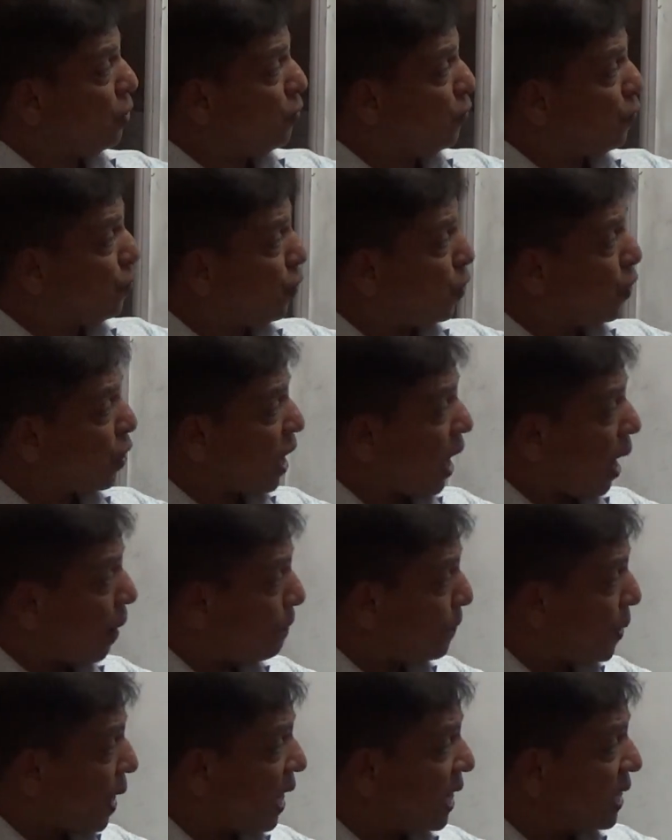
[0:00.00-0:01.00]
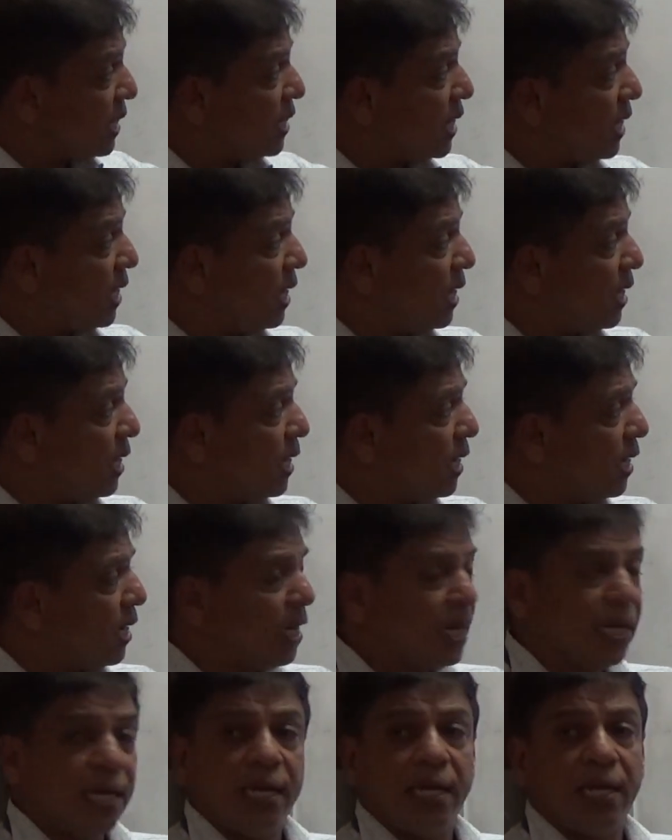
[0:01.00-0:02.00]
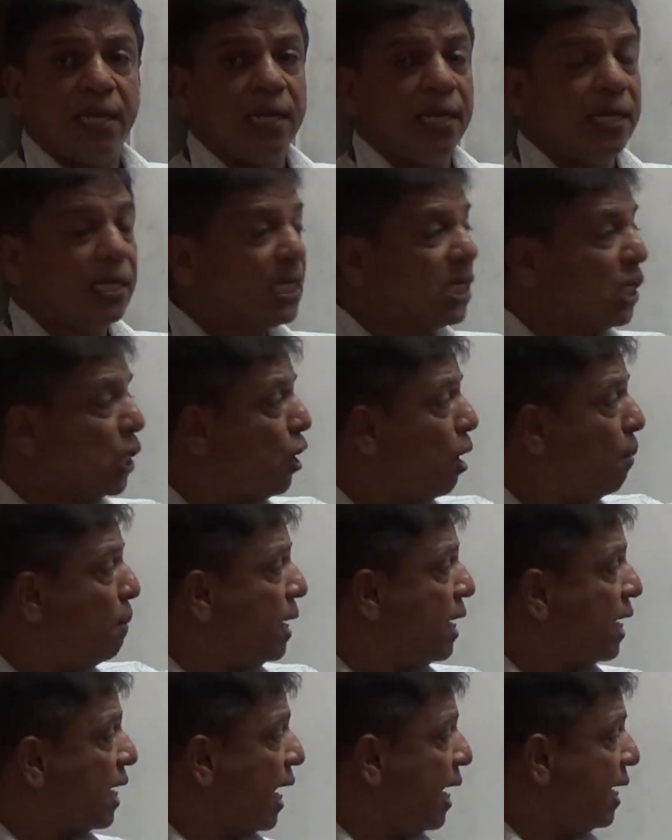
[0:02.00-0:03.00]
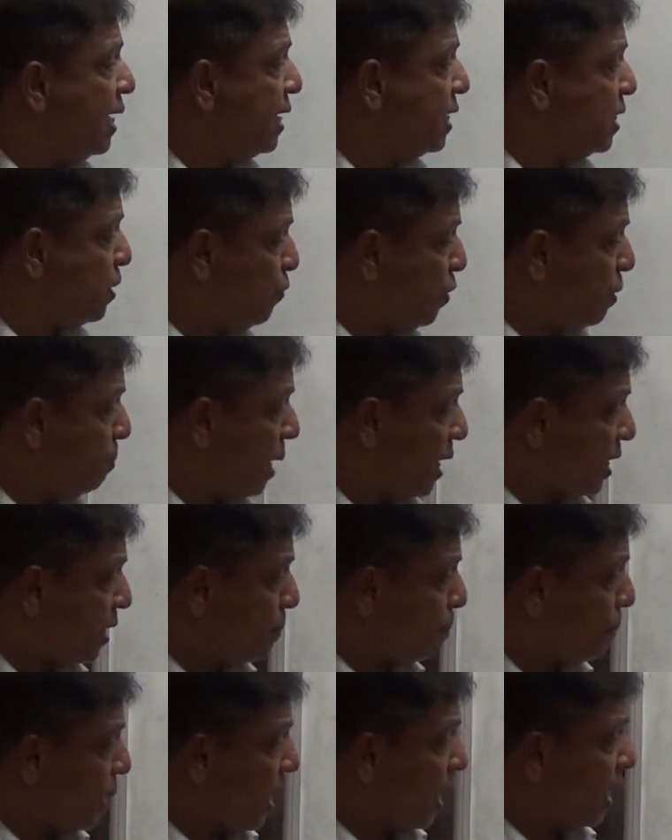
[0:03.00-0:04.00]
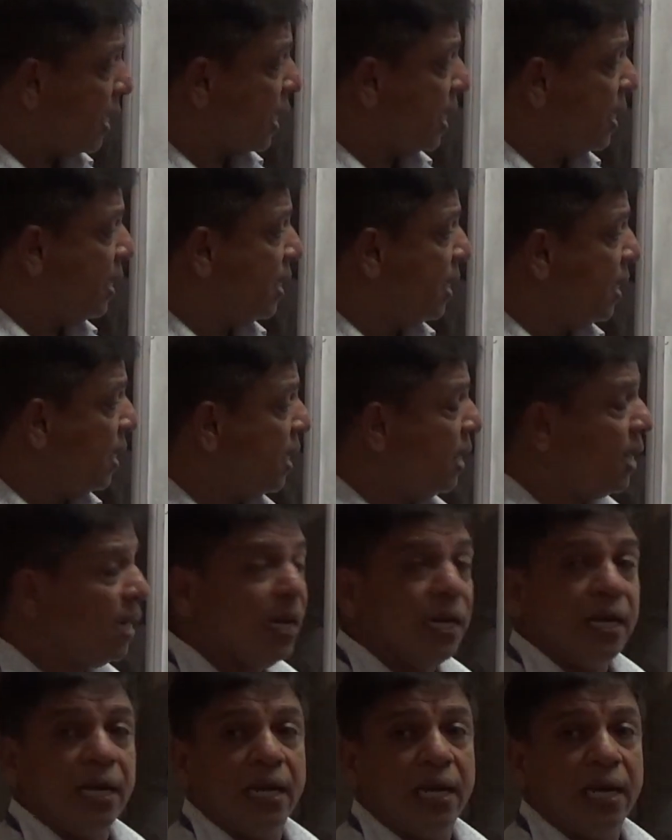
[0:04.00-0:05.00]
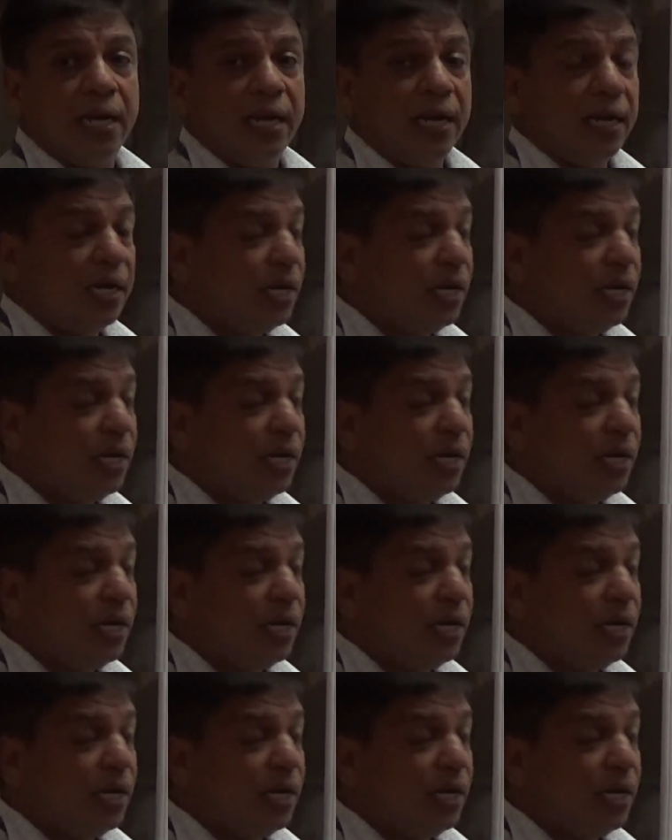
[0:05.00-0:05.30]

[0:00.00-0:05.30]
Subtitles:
For applying the trigonometric identity, we multiplying and